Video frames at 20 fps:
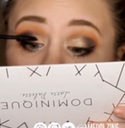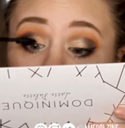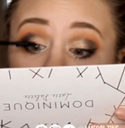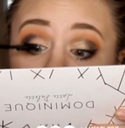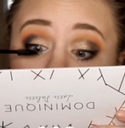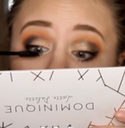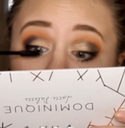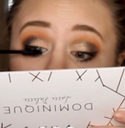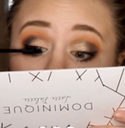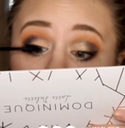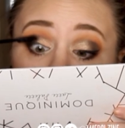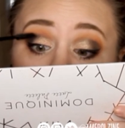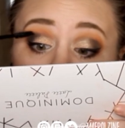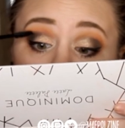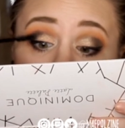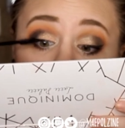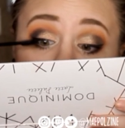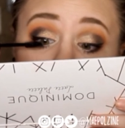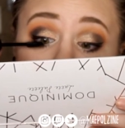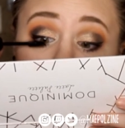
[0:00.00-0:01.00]
the shape
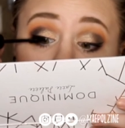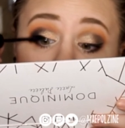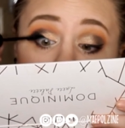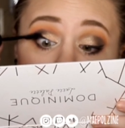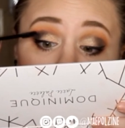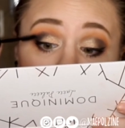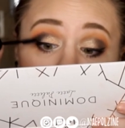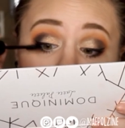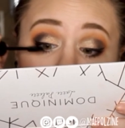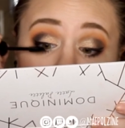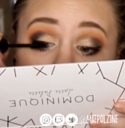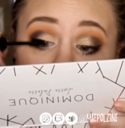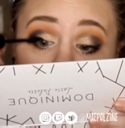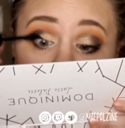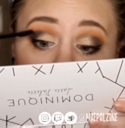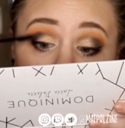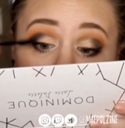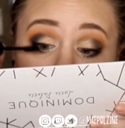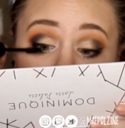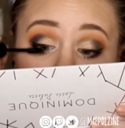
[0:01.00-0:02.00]
wise
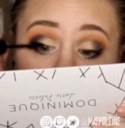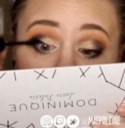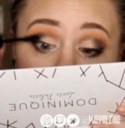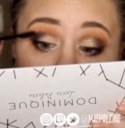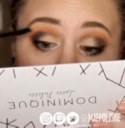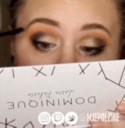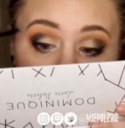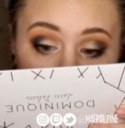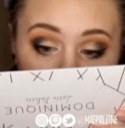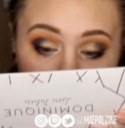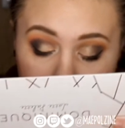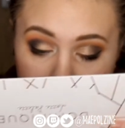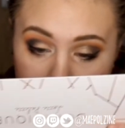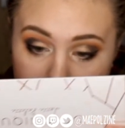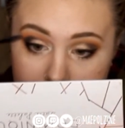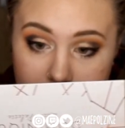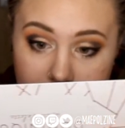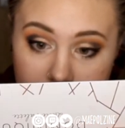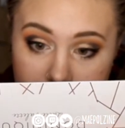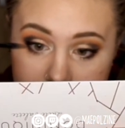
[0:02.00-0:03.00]
this is what I
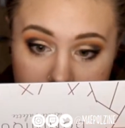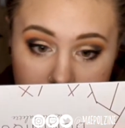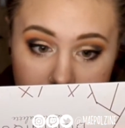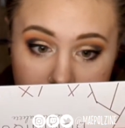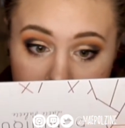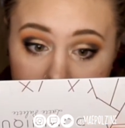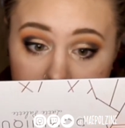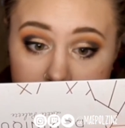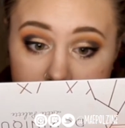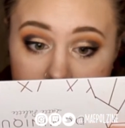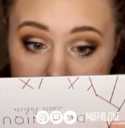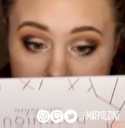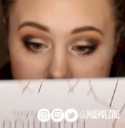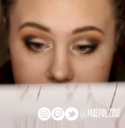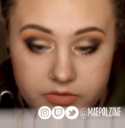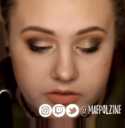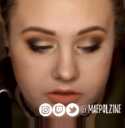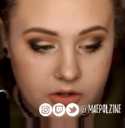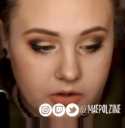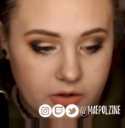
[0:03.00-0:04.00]
remember her doing.
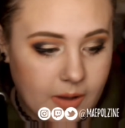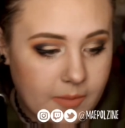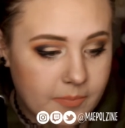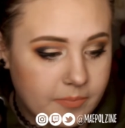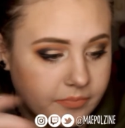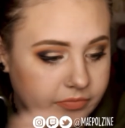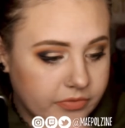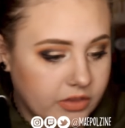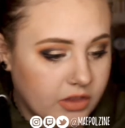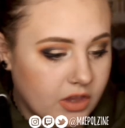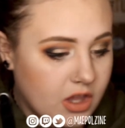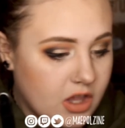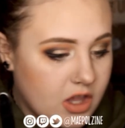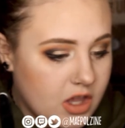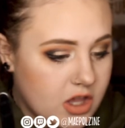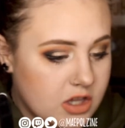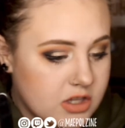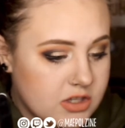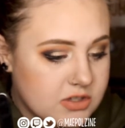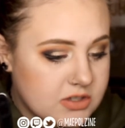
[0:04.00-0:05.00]
Okay,
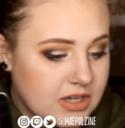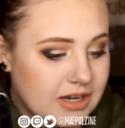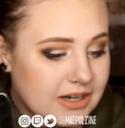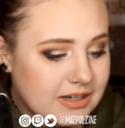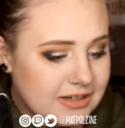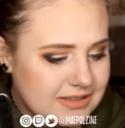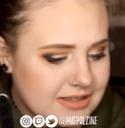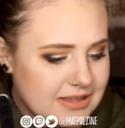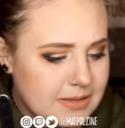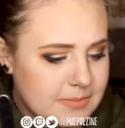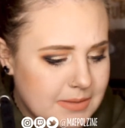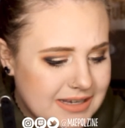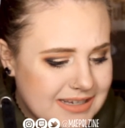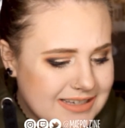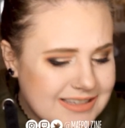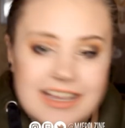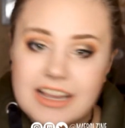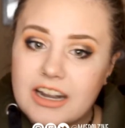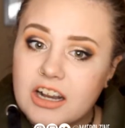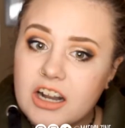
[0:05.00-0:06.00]
so there is the
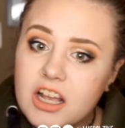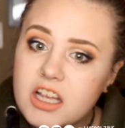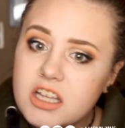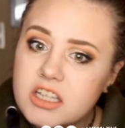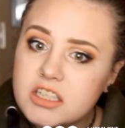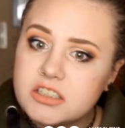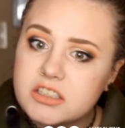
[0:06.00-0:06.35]
mascara.